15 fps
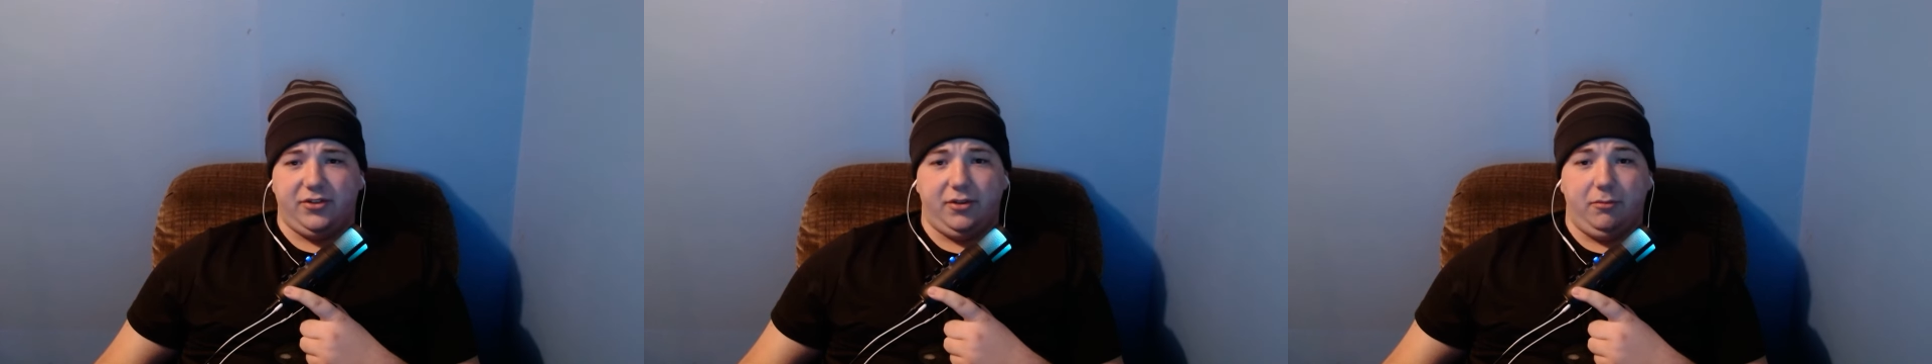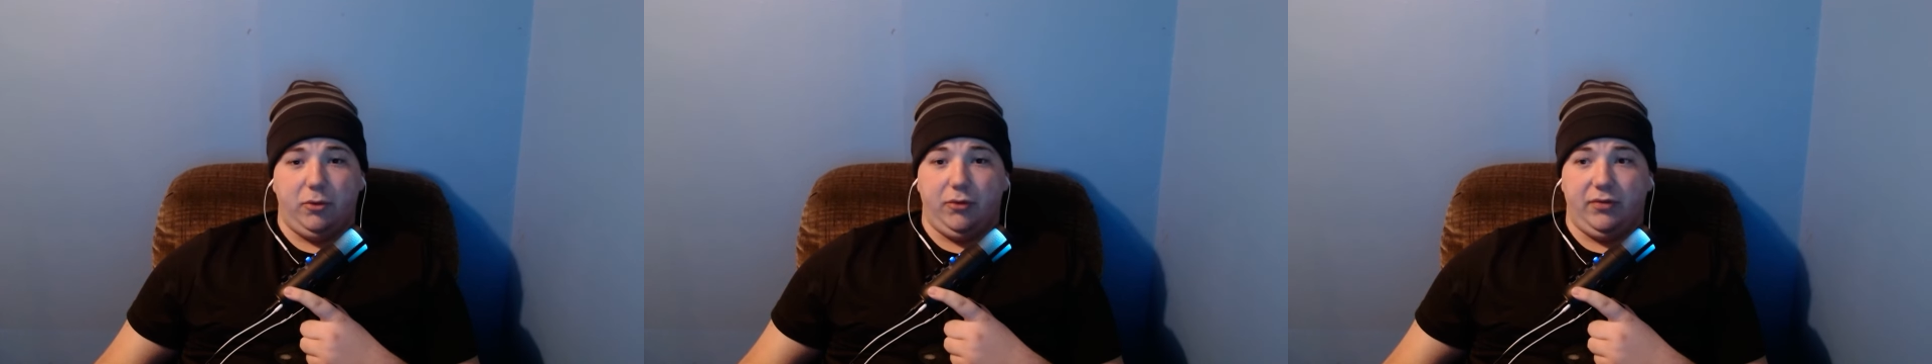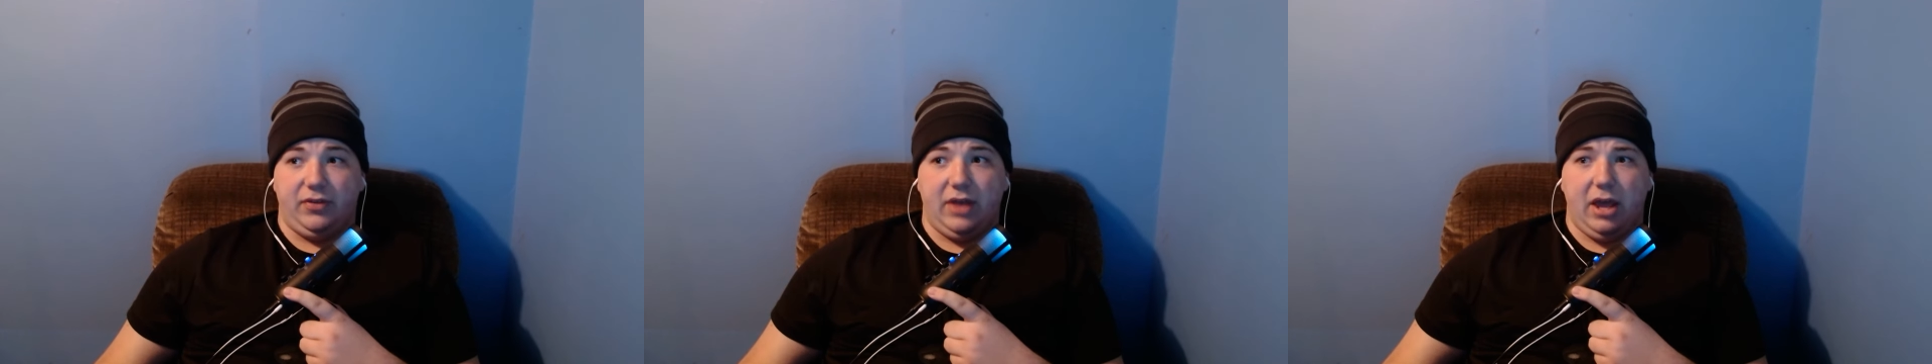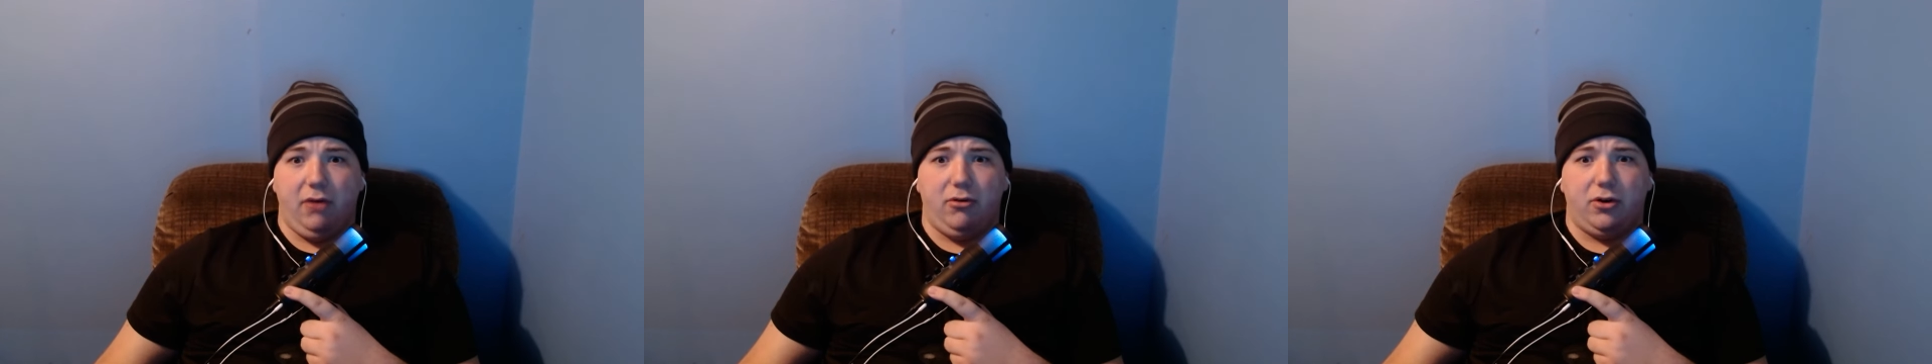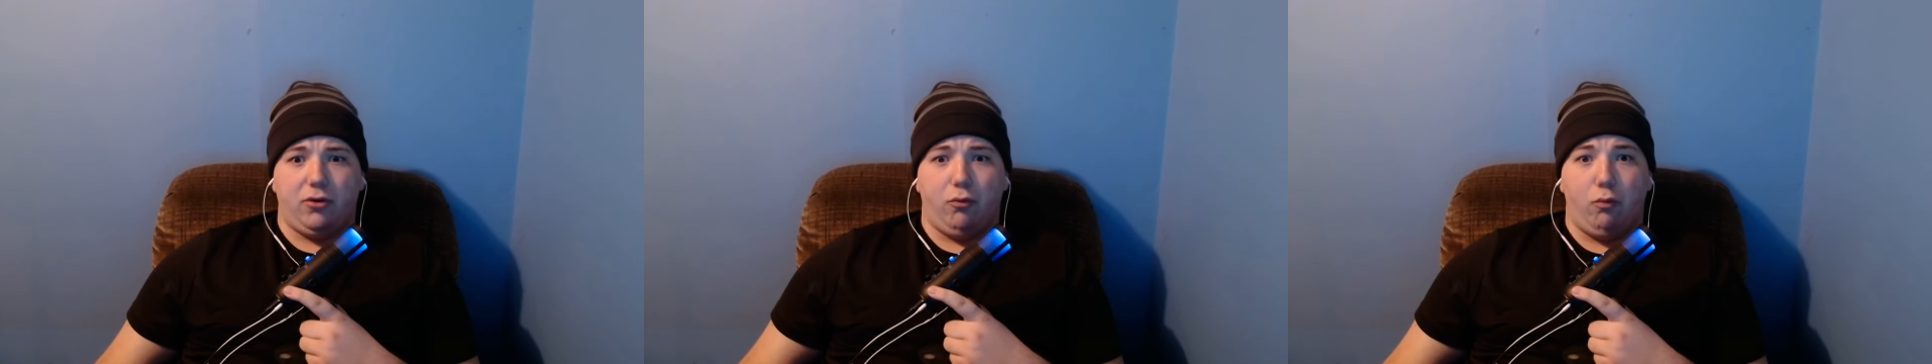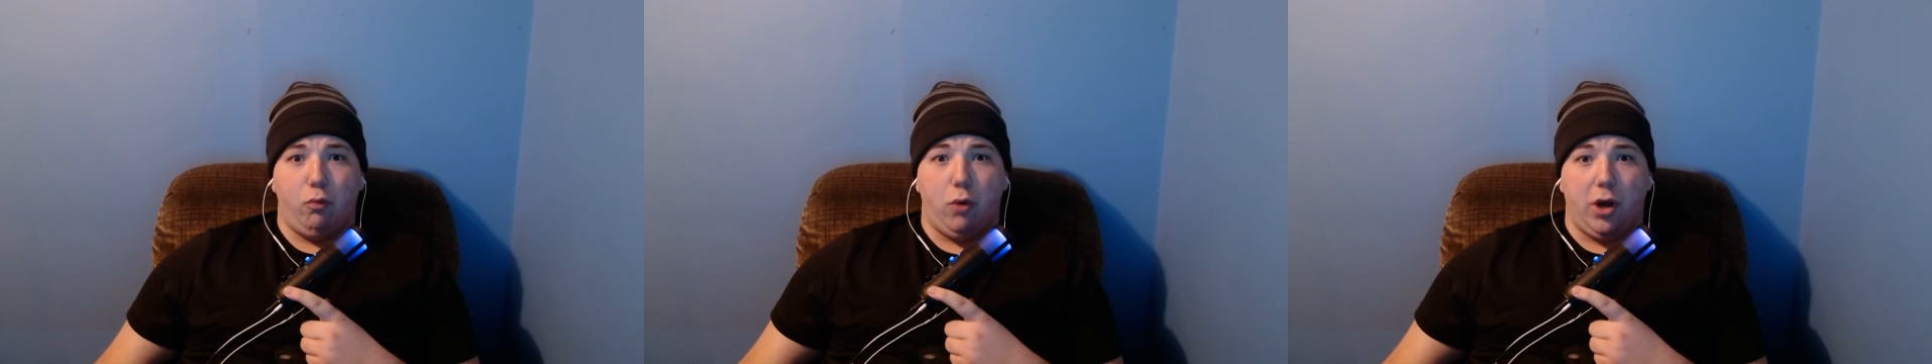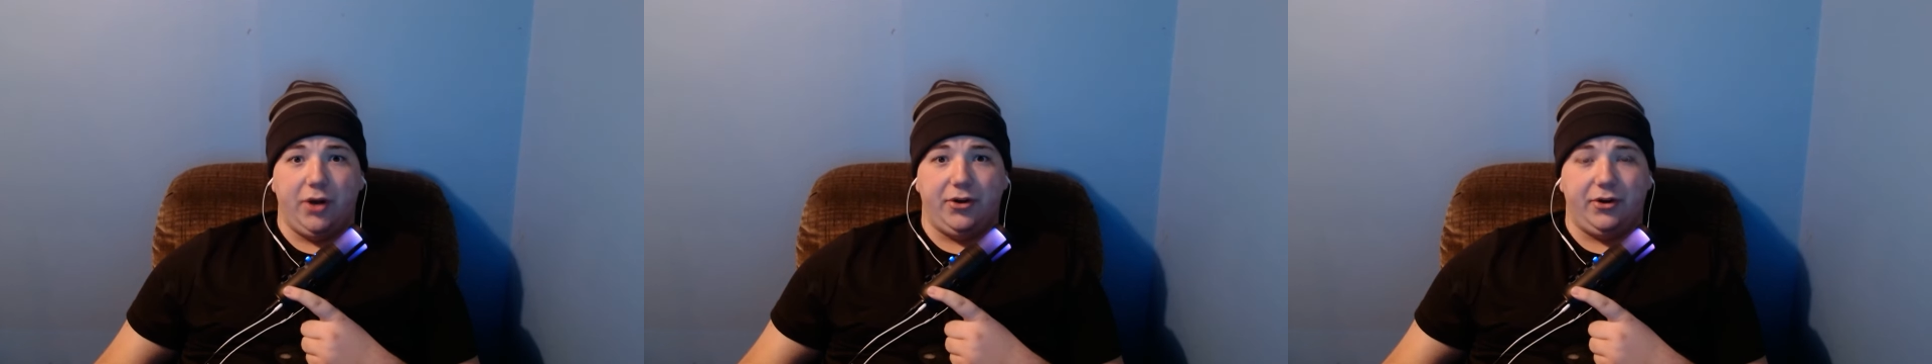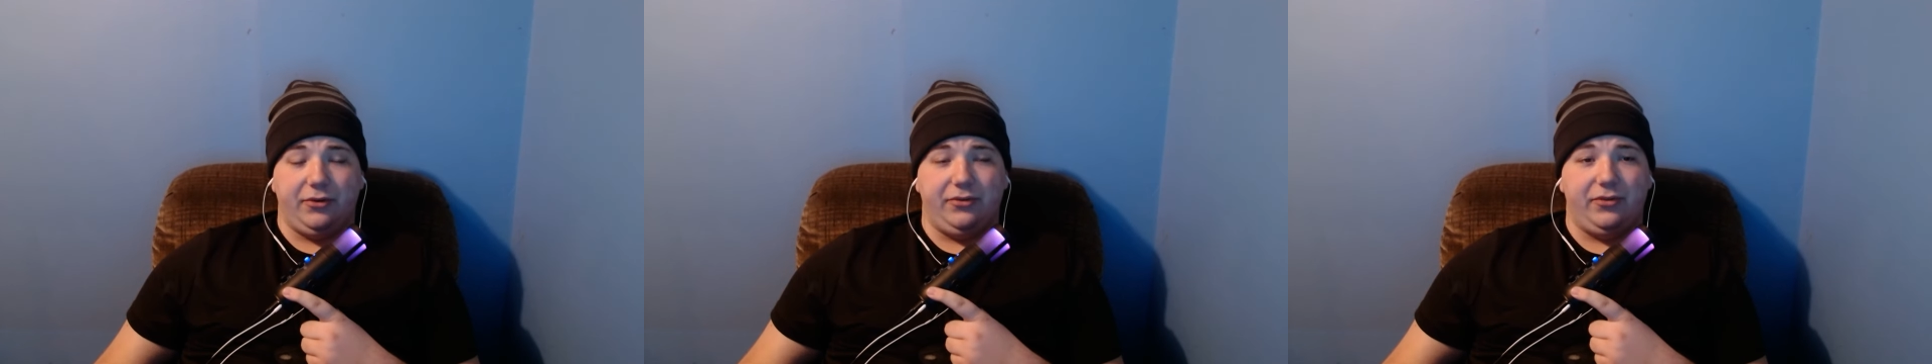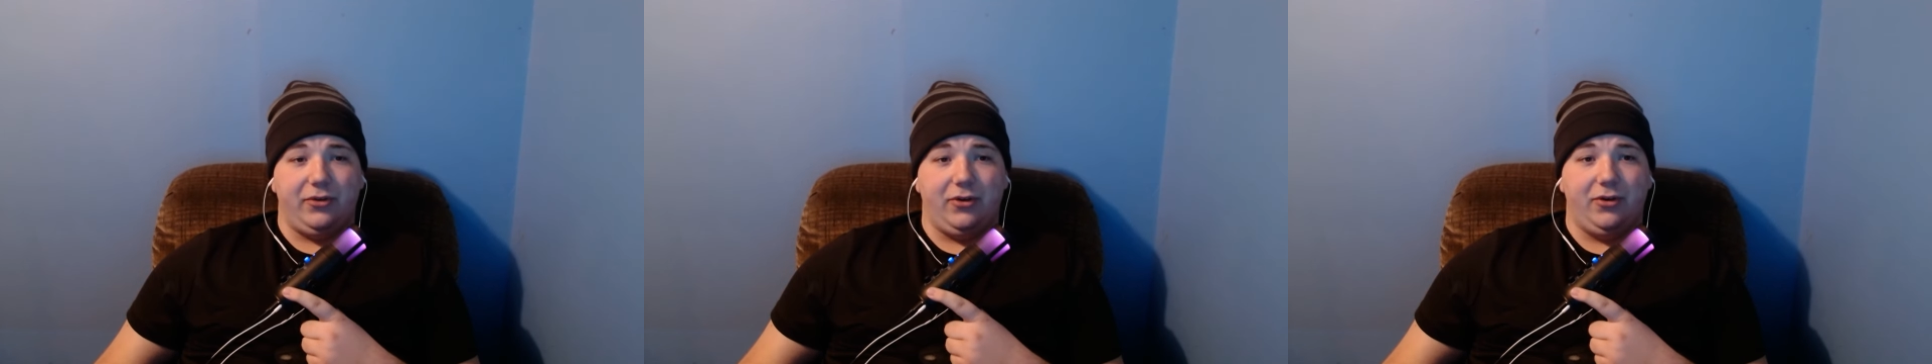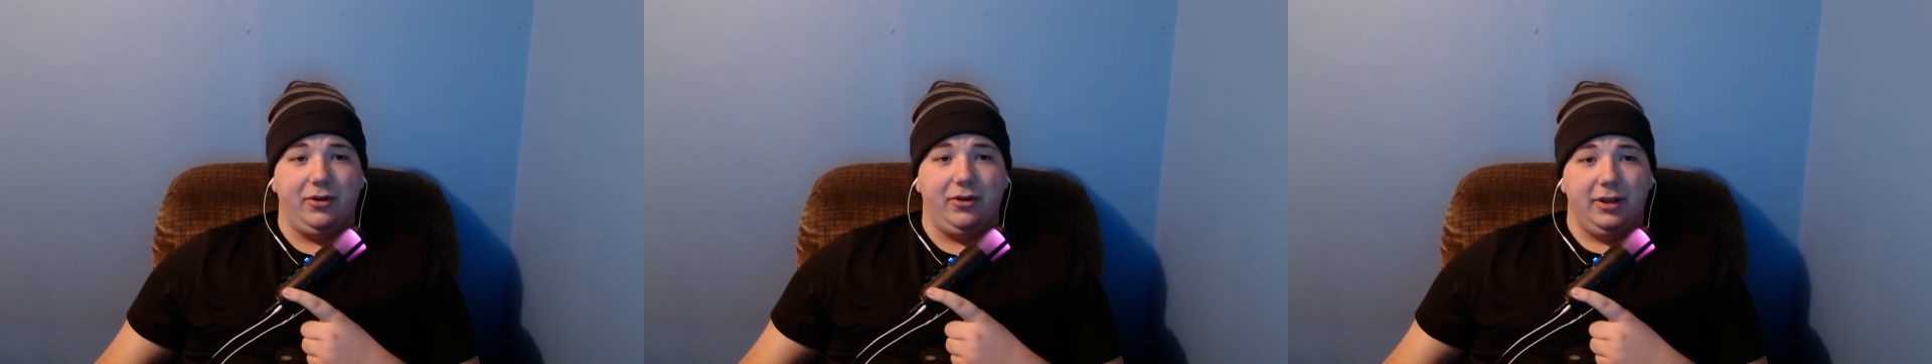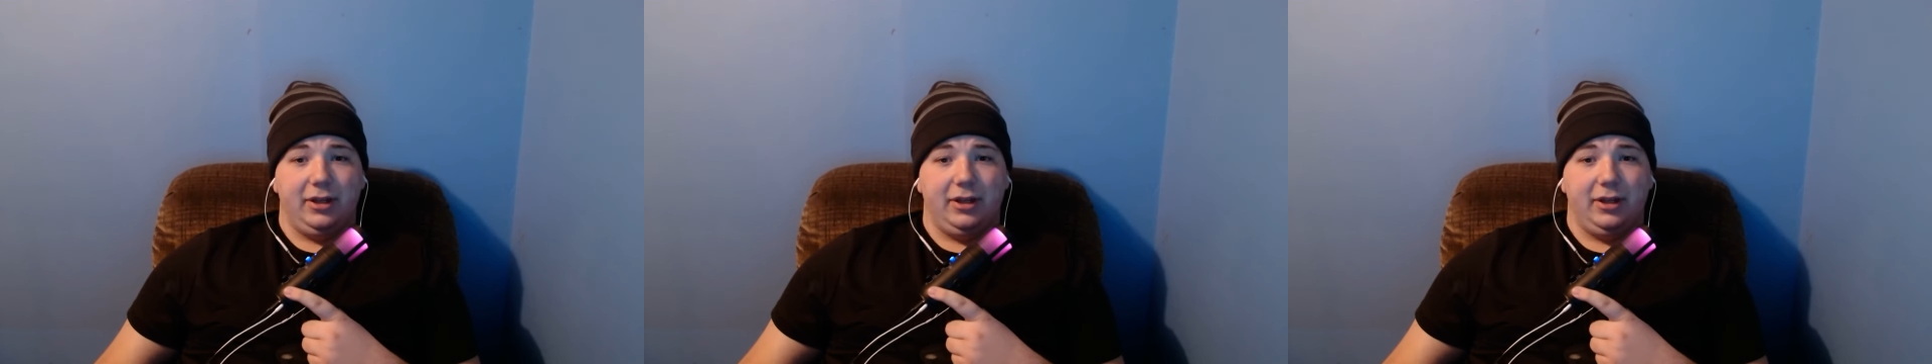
the movie they look wonderful